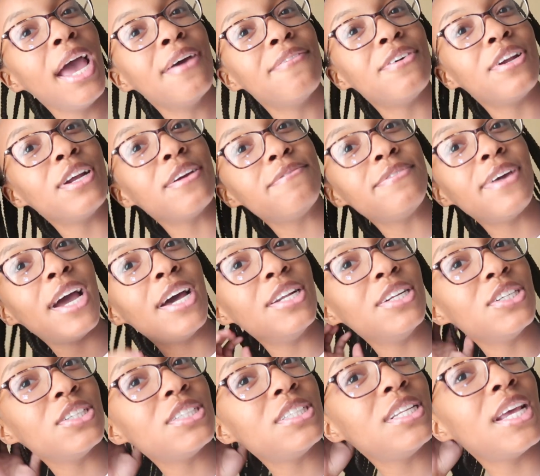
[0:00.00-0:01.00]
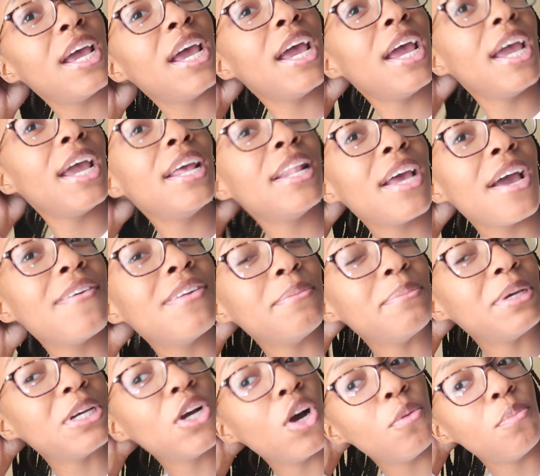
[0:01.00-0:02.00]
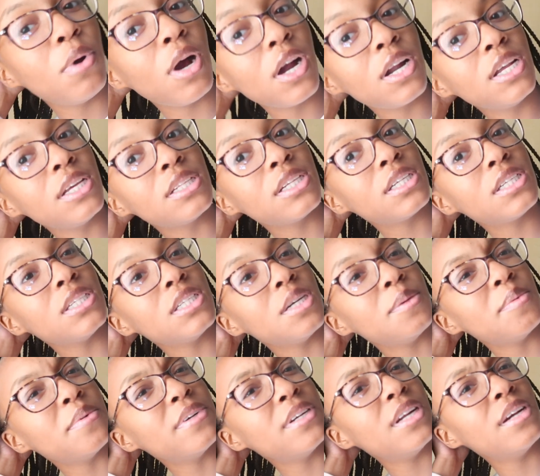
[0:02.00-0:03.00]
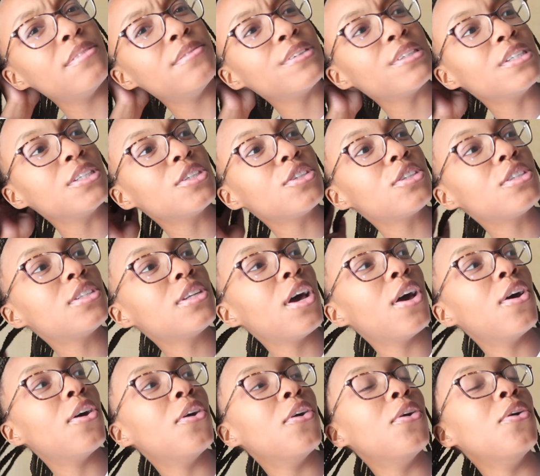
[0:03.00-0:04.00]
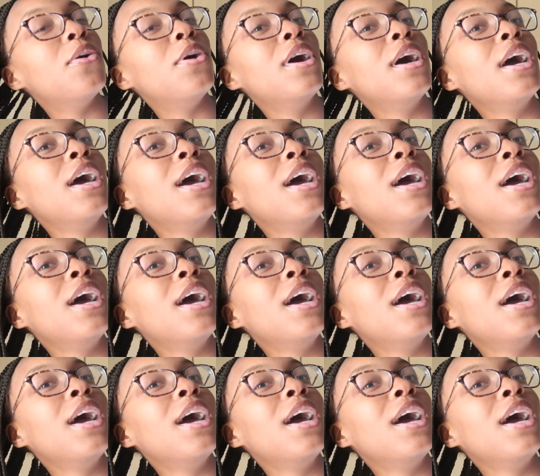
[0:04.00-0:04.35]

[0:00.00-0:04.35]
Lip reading: for their Founders Day. They're having a big old party in the club or whatever, so